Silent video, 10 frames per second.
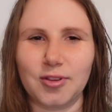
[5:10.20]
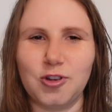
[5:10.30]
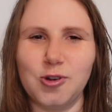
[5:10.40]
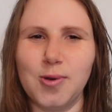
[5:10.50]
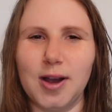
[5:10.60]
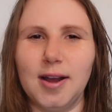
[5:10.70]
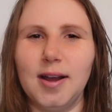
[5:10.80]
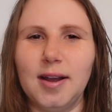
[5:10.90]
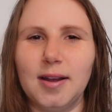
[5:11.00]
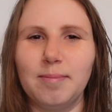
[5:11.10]
to
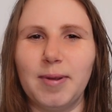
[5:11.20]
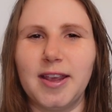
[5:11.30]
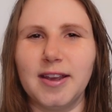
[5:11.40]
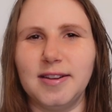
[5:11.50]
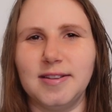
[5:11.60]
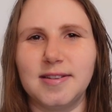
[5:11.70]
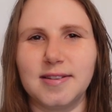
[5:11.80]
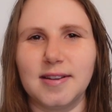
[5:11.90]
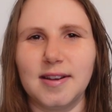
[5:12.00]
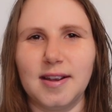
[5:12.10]
her,
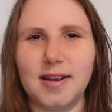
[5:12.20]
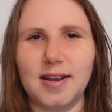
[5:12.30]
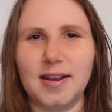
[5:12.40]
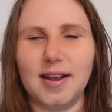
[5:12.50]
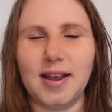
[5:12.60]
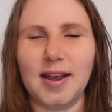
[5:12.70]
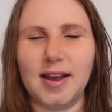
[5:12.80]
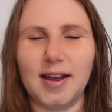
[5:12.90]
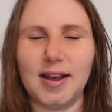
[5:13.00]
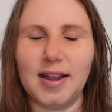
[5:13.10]
because
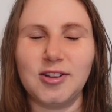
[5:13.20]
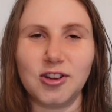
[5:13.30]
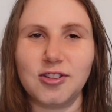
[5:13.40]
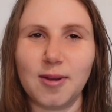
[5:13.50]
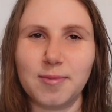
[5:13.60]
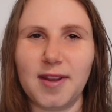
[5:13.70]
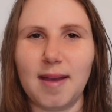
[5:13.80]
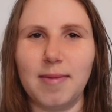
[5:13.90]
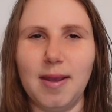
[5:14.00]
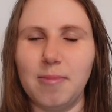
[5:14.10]
it just
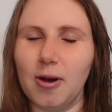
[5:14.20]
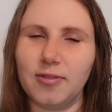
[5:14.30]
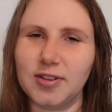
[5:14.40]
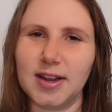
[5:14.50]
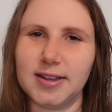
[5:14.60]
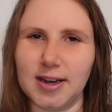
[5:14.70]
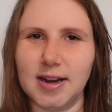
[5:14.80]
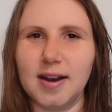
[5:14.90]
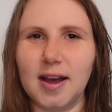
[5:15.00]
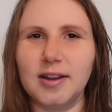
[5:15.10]
upset me, but obviously I
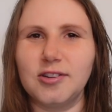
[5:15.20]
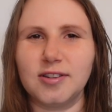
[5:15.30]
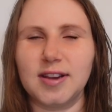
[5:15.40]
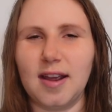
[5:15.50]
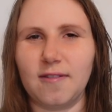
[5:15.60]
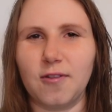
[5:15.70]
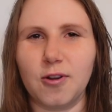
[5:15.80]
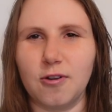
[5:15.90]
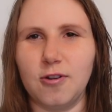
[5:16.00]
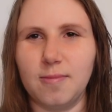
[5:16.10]
didn't. I just left the
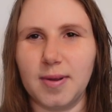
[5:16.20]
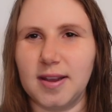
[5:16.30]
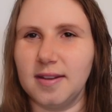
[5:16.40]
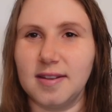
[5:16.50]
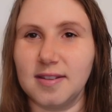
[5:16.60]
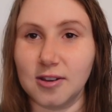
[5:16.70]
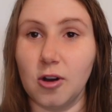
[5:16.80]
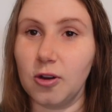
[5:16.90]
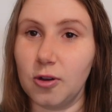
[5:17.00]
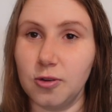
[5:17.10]
group because it's
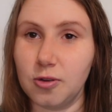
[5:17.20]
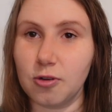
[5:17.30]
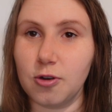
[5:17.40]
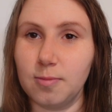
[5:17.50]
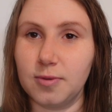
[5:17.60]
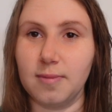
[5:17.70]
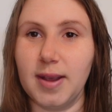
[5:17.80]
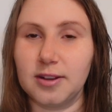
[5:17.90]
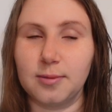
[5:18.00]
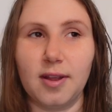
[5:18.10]
not a good group to
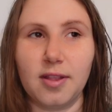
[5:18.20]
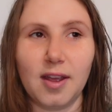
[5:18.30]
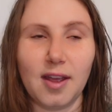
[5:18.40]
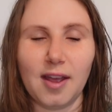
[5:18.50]
mix with.